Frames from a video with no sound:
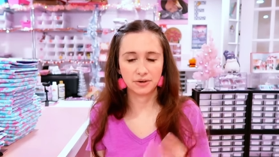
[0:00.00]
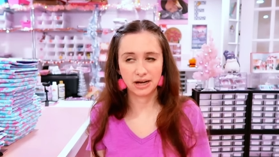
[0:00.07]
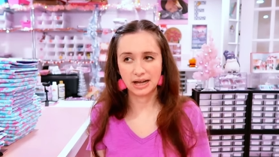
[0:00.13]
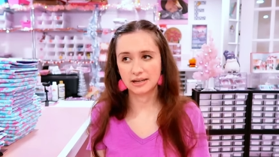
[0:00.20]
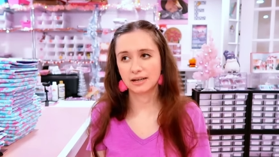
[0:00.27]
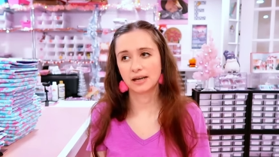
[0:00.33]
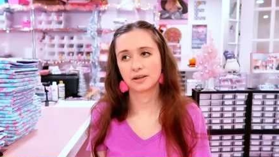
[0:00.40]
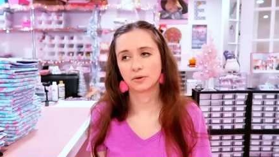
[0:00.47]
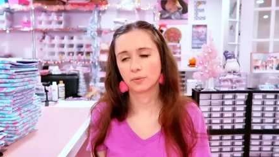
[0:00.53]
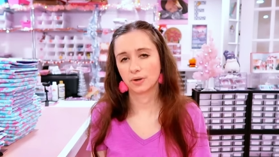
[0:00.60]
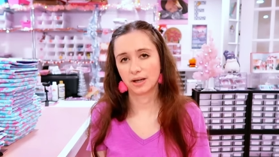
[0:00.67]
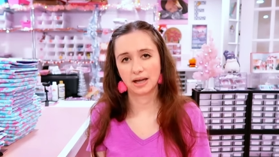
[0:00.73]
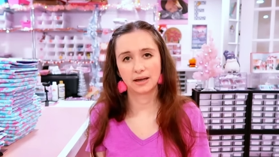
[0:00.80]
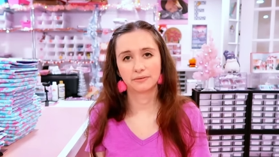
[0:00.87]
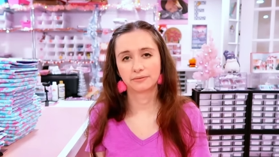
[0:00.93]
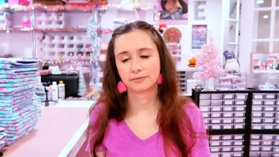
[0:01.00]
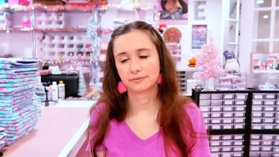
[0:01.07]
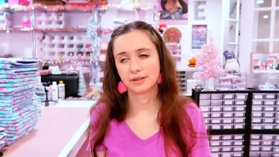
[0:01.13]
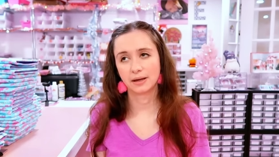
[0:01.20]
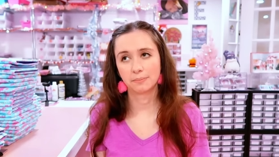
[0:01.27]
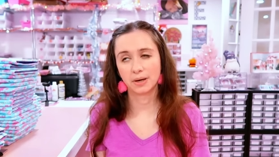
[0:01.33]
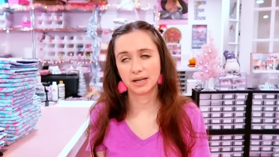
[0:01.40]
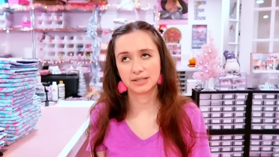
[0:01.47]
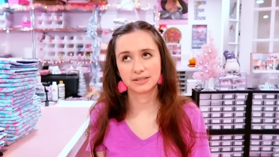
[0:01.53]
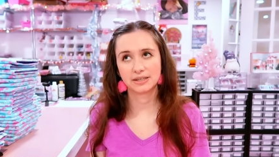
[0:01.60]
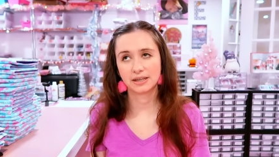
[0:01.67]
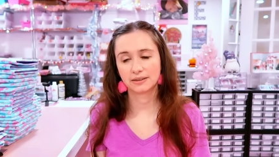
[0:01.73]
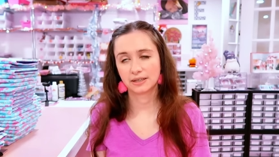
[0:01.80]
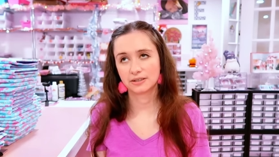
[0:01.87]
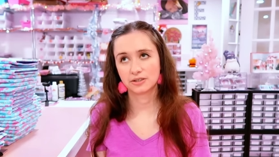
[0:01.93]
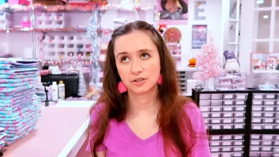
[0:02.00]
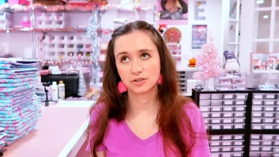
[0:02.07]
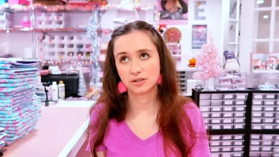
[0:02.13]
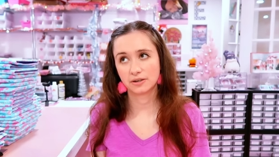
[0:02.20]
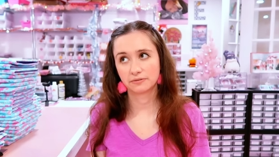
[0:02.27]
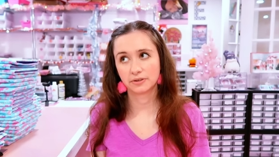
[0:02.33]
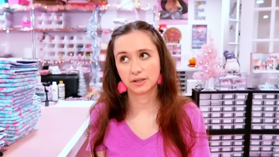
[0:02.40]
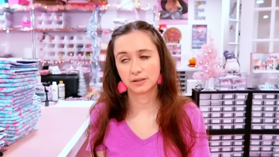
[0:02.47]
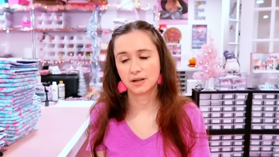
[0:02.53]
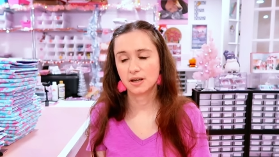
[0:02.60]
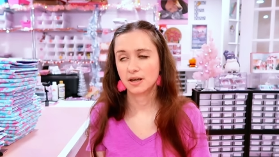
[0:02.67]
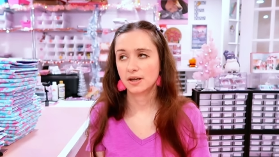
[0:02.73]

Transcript: And I, I don't wanna have that mindset, that's just not fun.